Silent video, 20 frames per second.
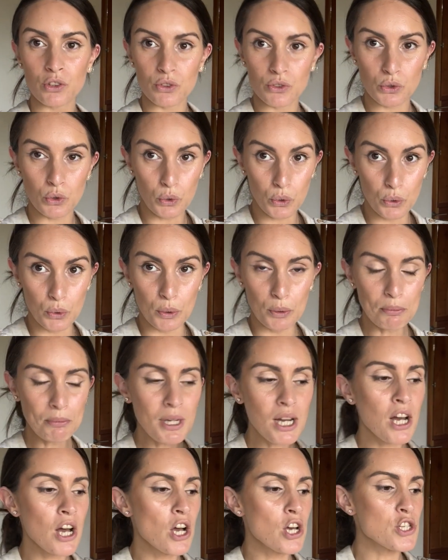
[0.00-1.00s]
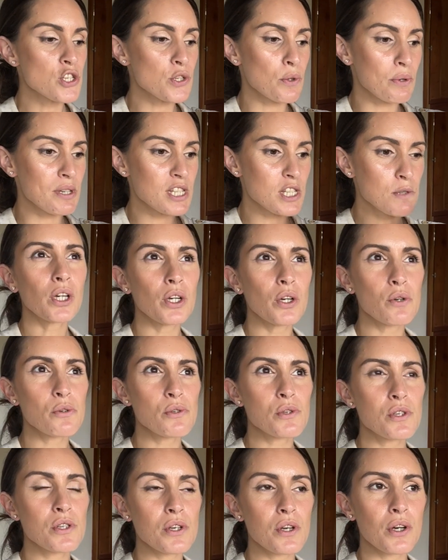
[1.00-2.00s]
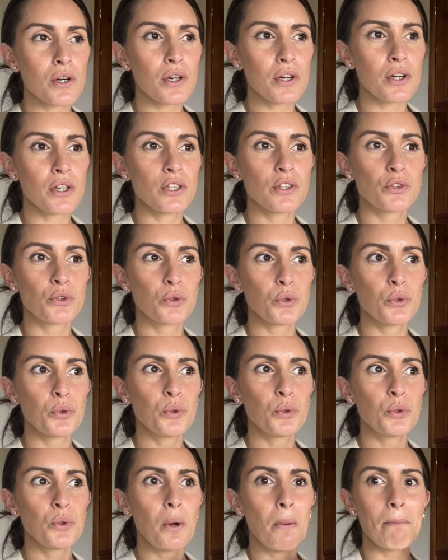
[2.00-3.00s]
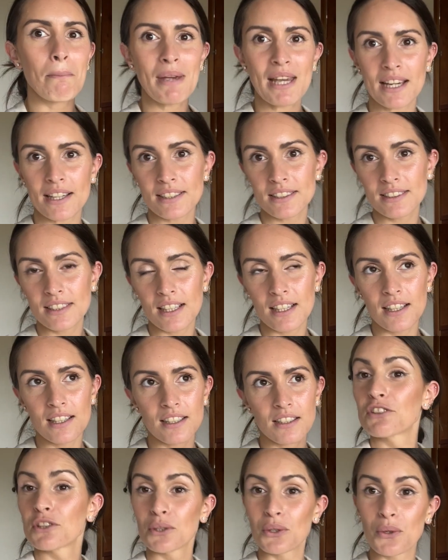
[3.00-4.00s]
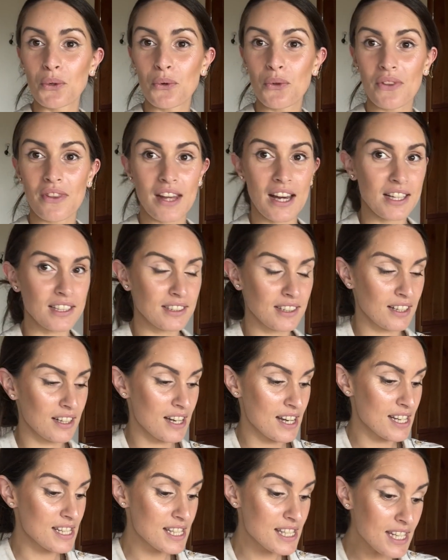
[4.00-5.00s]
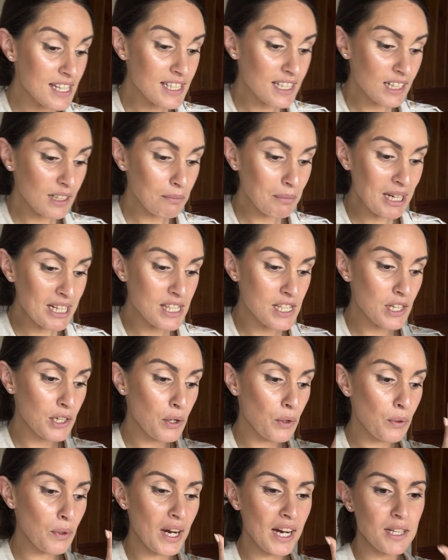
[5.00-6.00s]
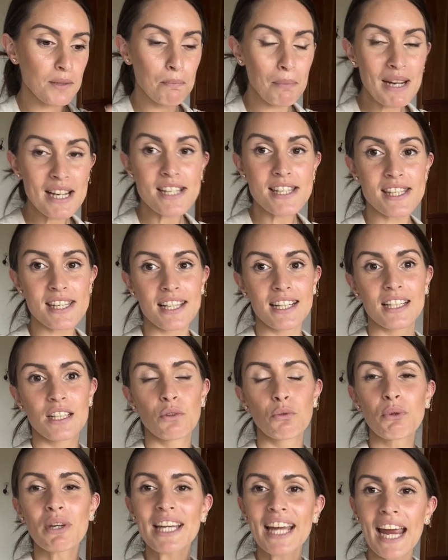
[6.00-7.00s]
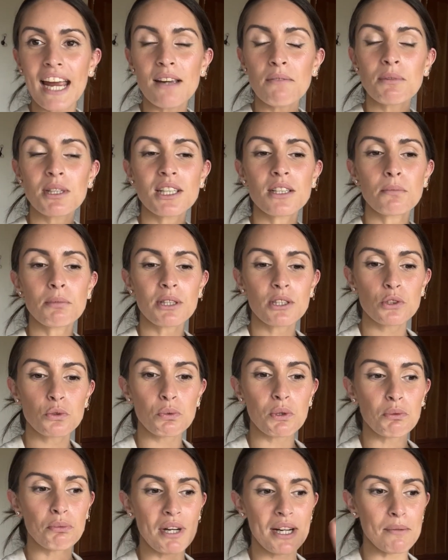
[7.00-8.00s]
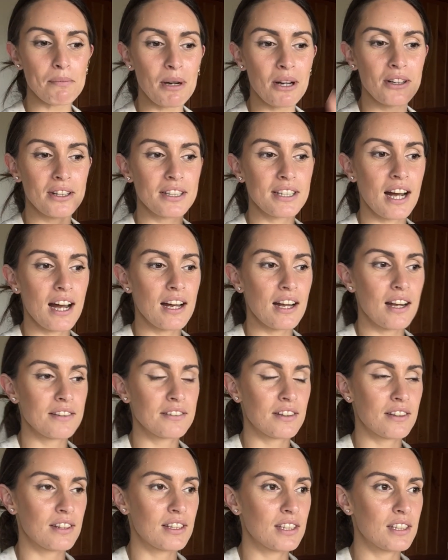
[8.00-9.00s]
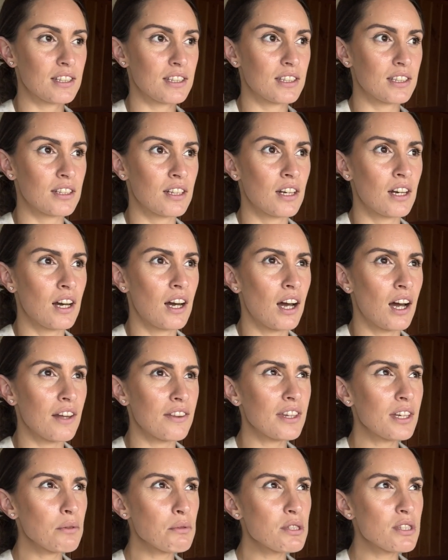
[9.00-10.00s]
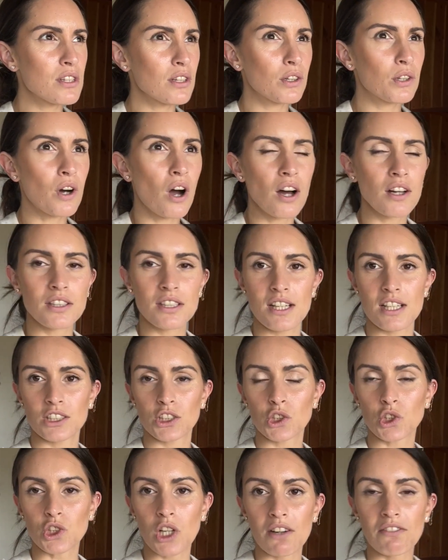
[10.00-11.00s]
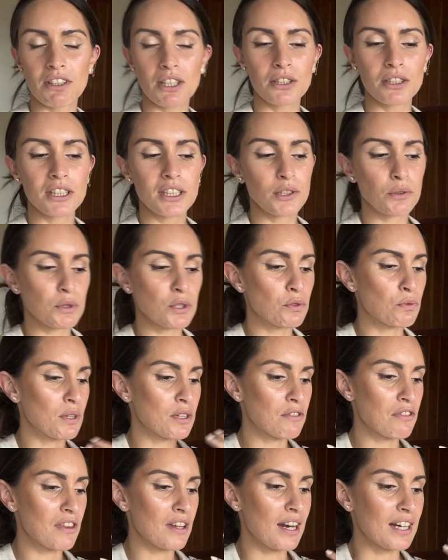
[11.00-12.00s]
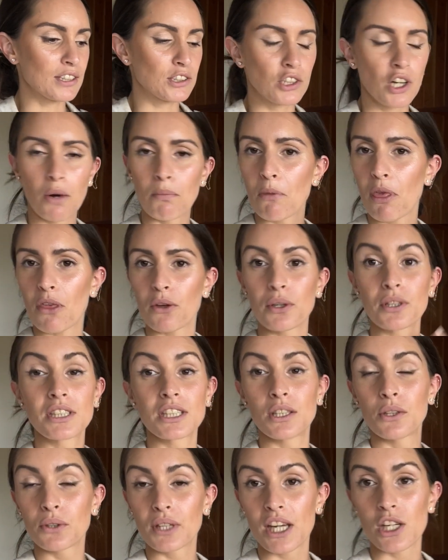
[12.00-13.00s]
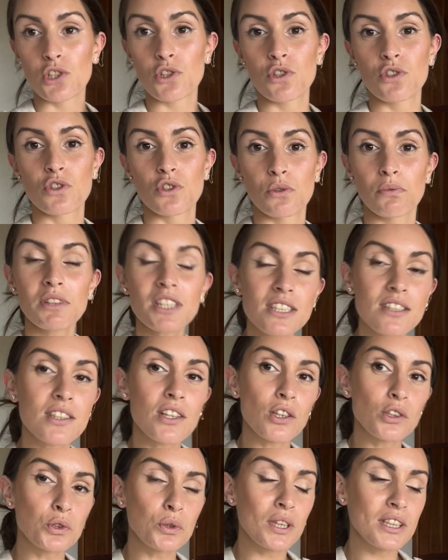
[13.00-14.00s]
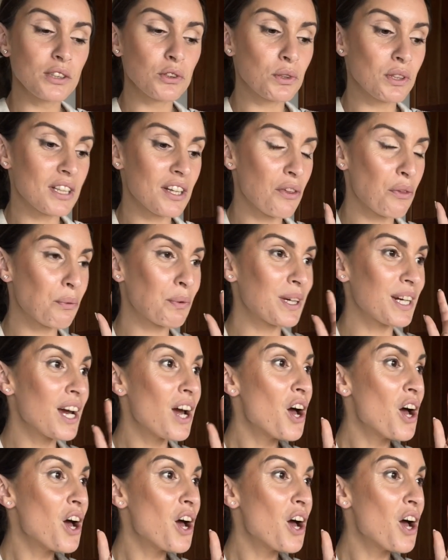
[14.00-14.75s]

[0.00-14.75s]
Tulum. So it's closer to Merida, you know, that city in Mexico. And basically we came here because we read about it at I think it was the Condé Nast Traveler. It was one of the like top 30 locations to visit on 2023.